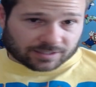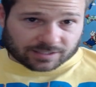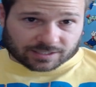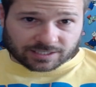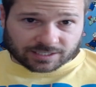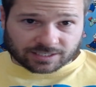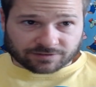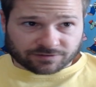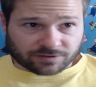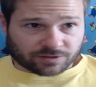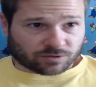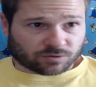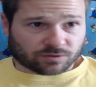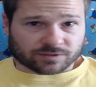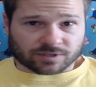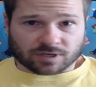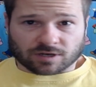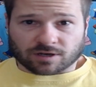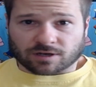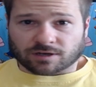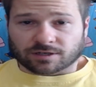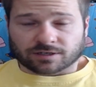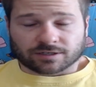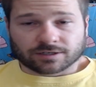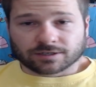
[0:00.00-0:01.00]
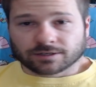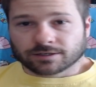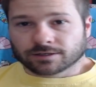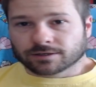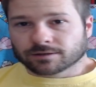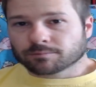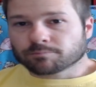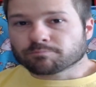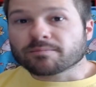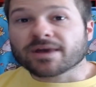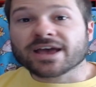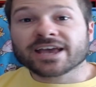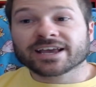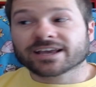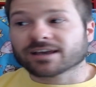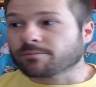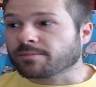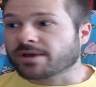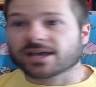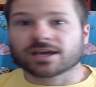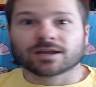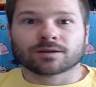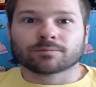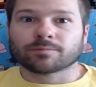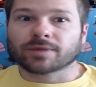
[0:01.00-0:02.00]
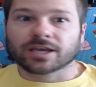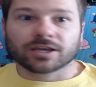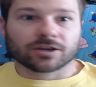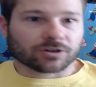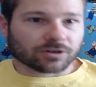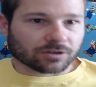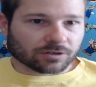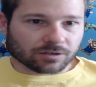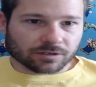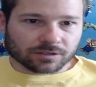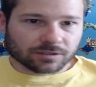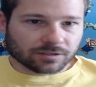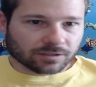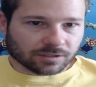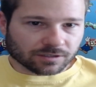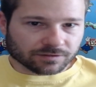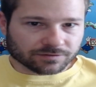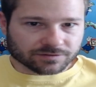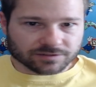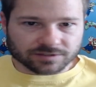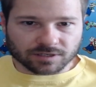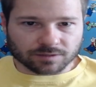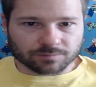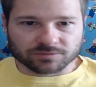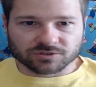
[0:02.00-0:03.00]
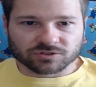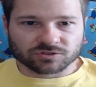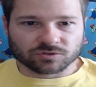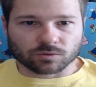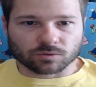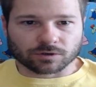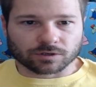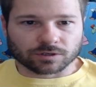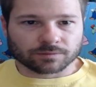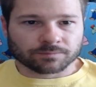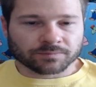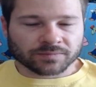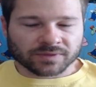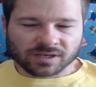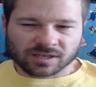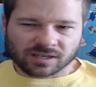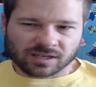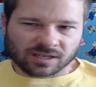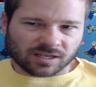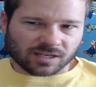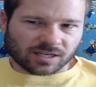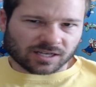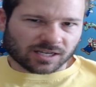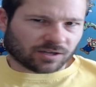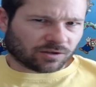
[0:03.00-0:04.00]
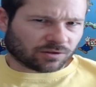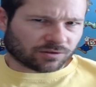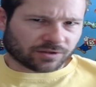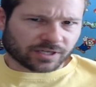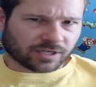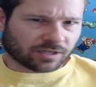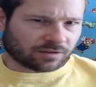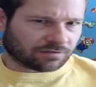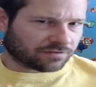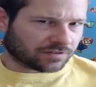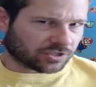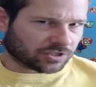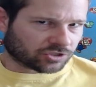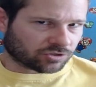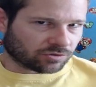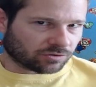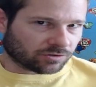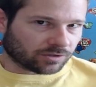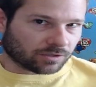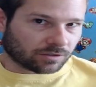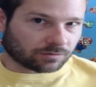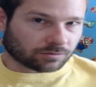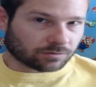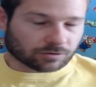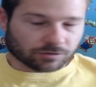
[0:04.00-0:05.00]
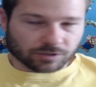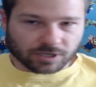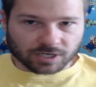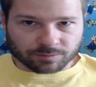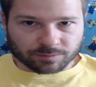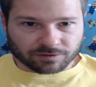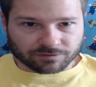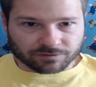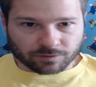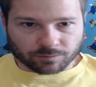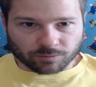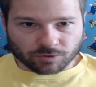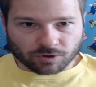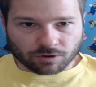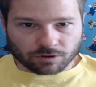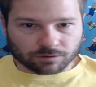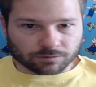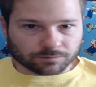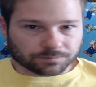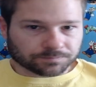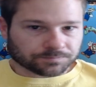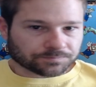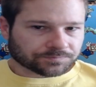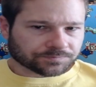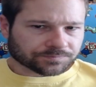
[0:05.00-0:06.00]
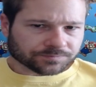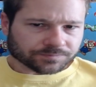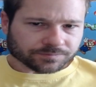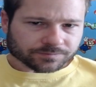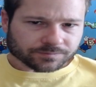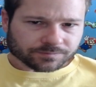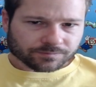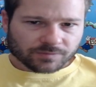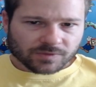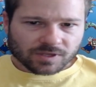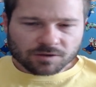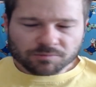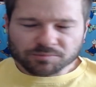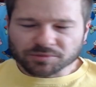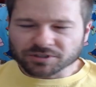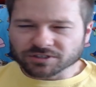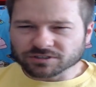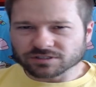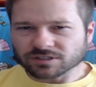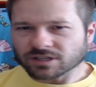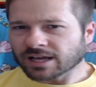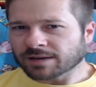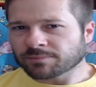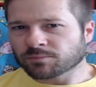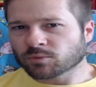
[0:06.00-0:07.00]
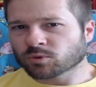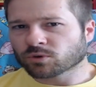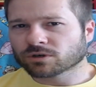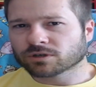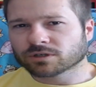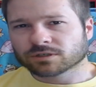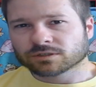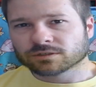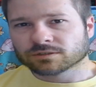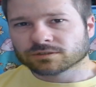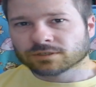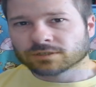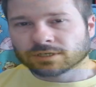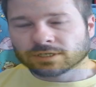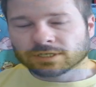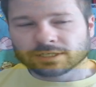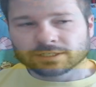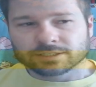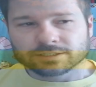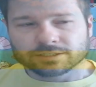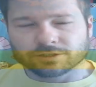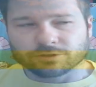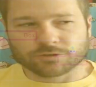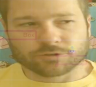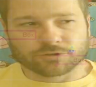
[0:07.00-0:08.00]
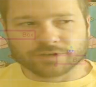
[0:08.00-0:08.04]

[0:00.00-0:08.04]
even there was a Mega Man Maker of some sort. I don't think official though, correct me if I'm wrong. But there's a lot more to the